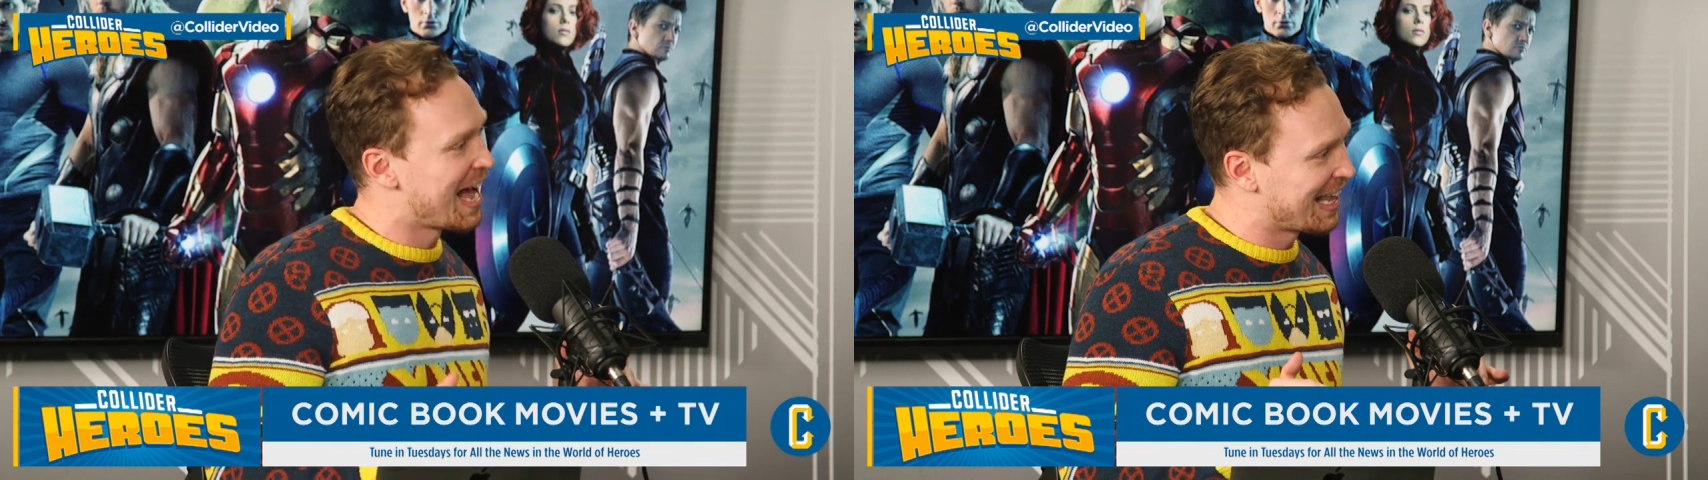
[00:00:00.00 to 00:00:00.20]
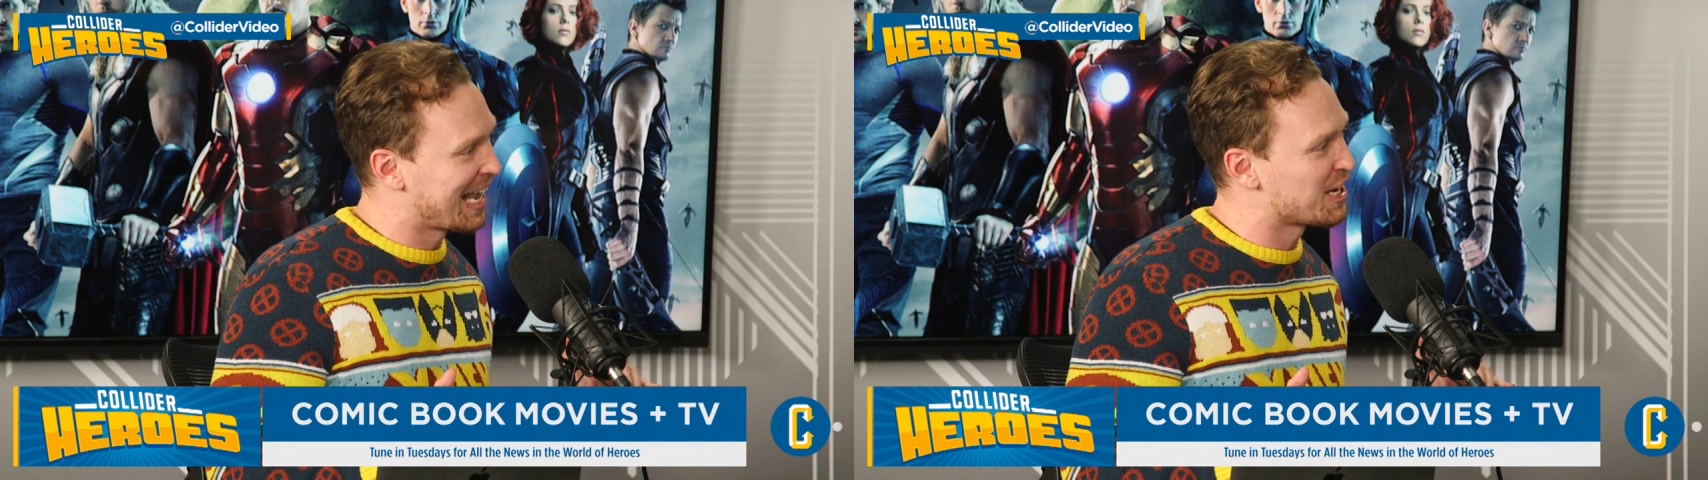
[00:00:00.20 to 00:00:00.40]

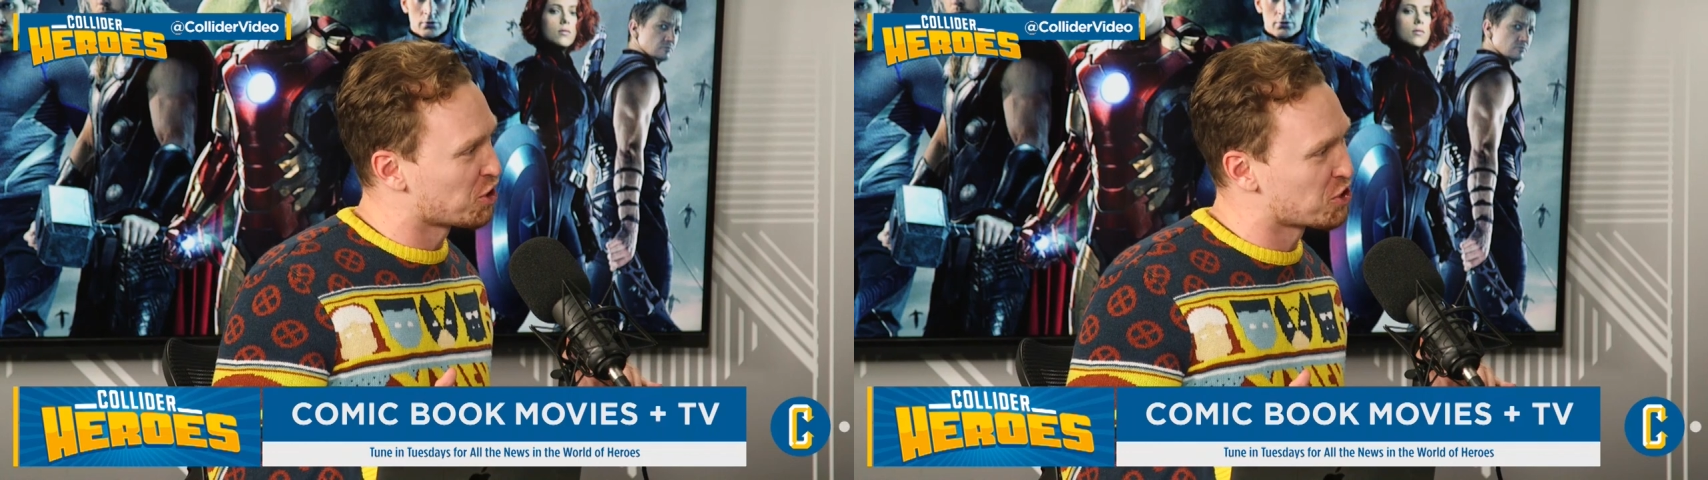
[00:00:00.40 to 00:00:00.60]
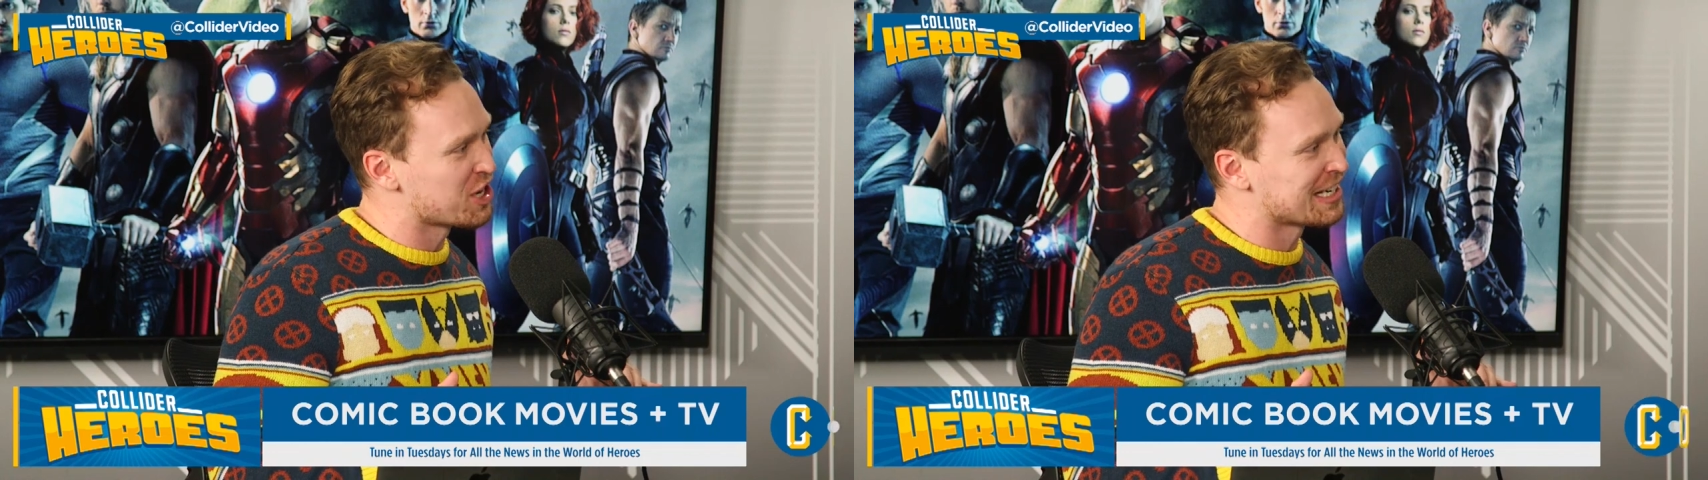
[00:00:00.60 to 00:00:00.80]
I like
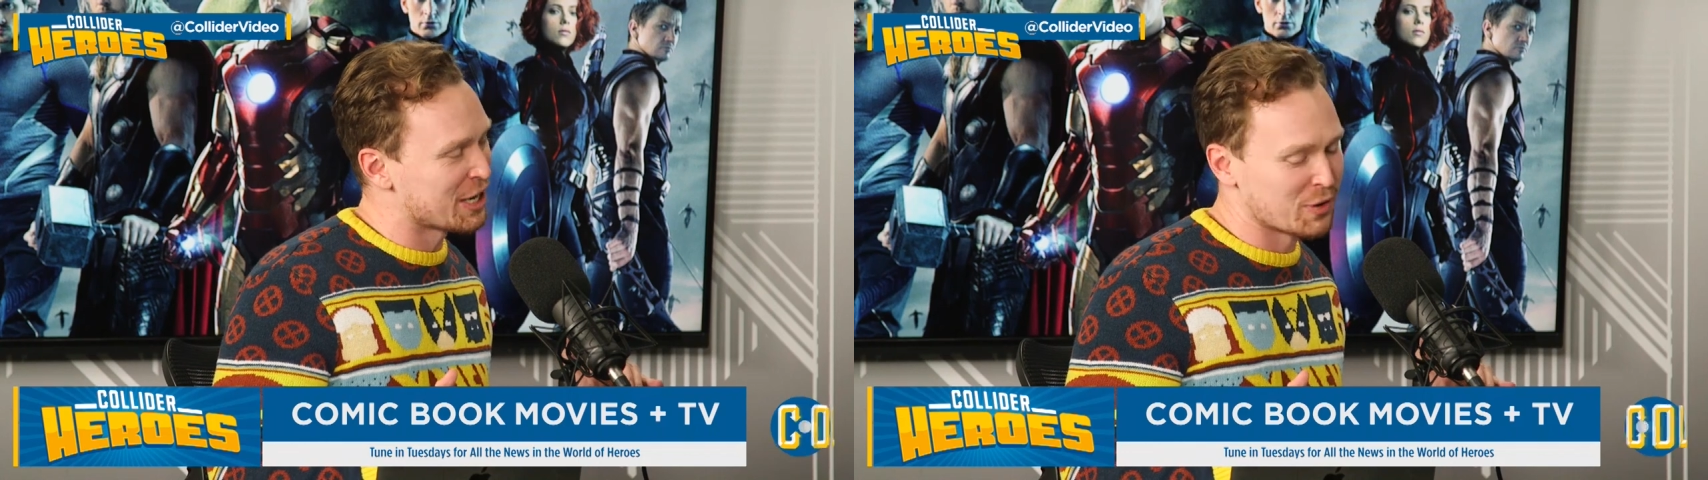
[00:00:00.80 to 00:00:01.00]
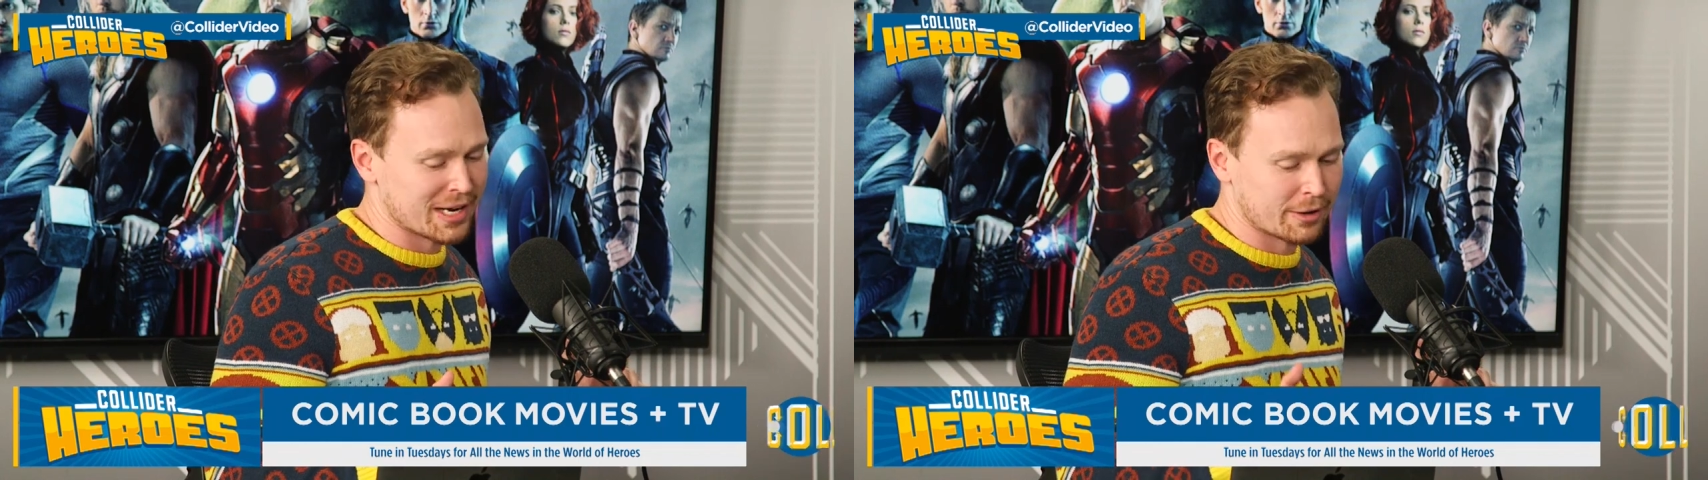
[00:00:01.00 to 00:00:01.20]
your cheat
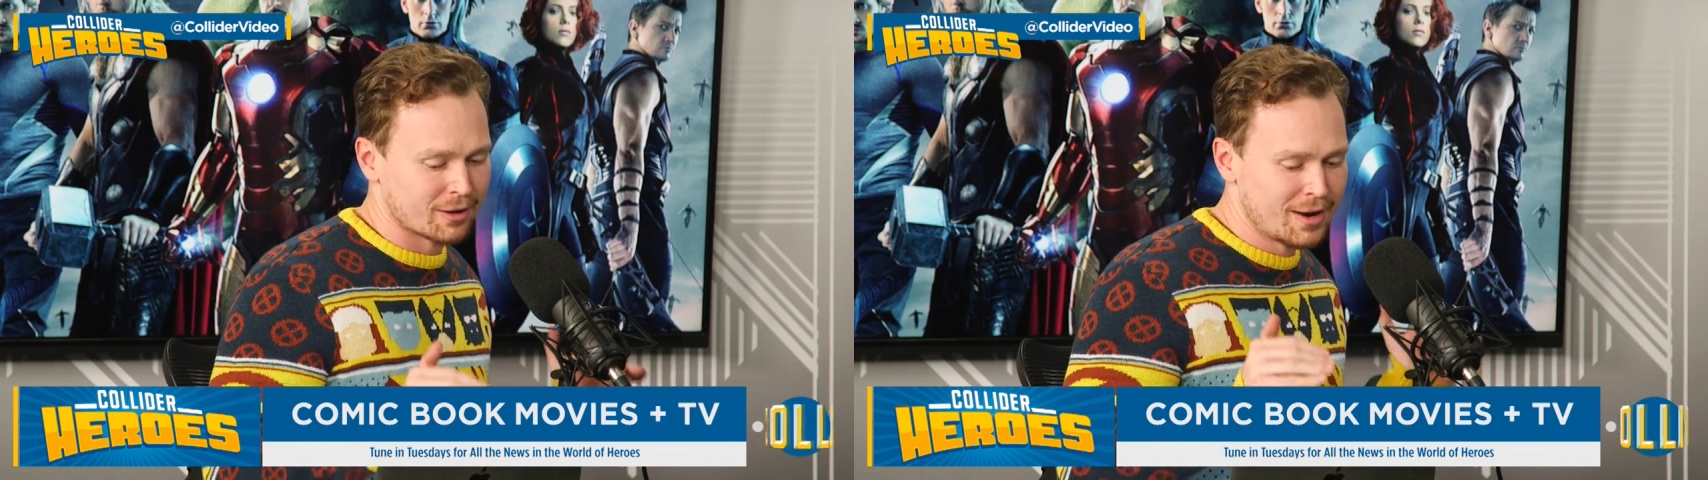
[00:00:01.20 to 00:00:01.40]
code here.